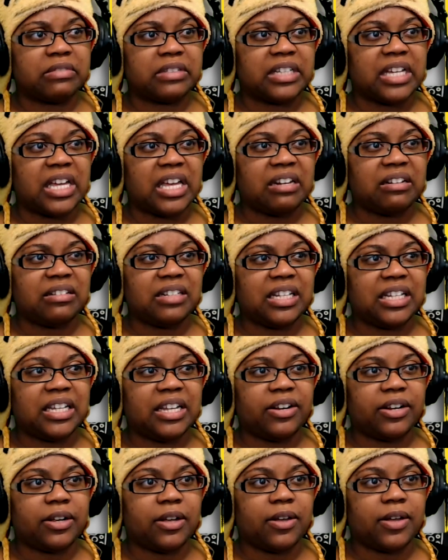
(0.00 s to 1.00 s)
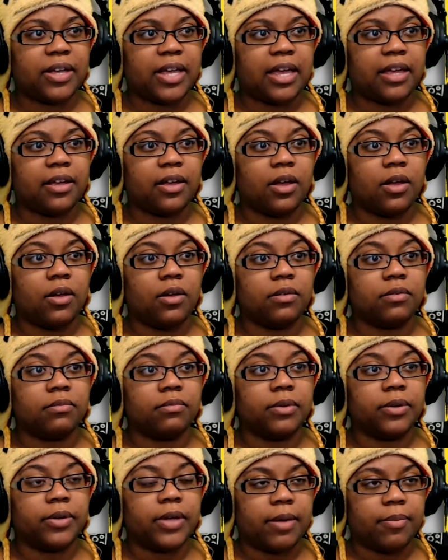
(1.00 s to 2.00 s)
I don't like hearing that.
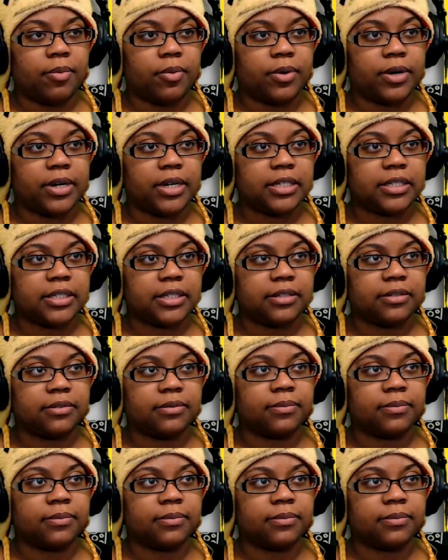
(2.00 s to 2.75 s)
Oh, okay, Boris.